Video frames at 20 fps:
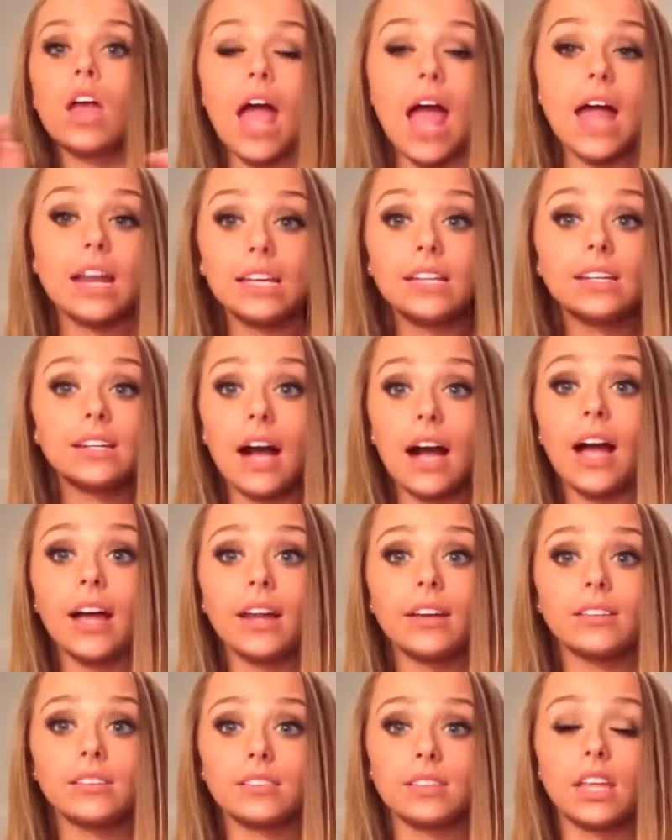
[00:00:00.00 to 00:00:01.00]
any
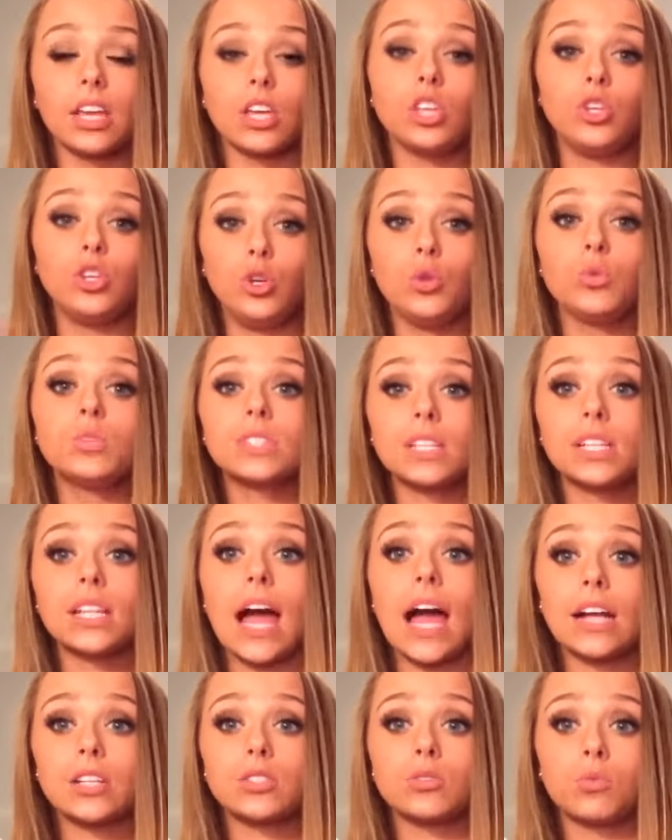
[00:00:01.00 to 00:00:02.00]
kind, like you
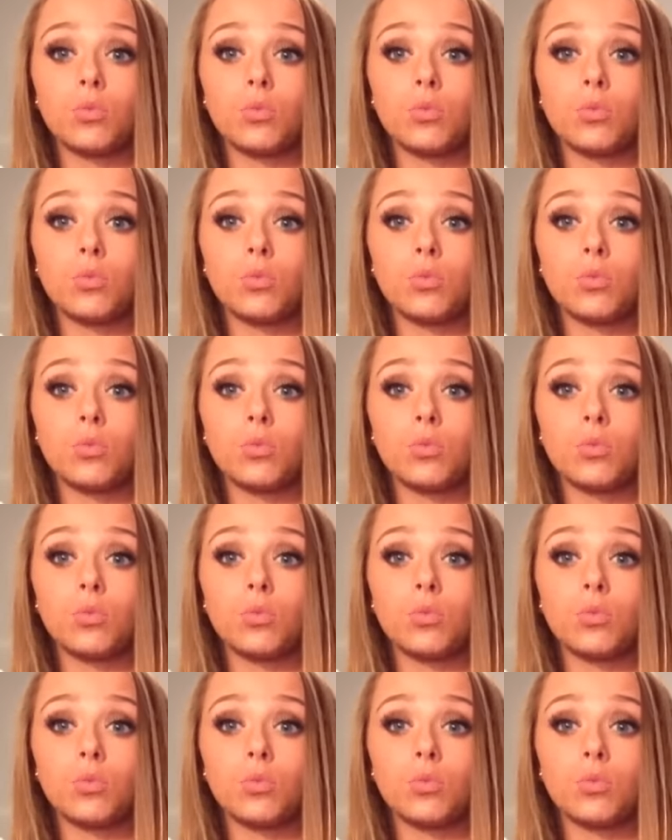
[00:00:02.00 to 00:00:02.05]
select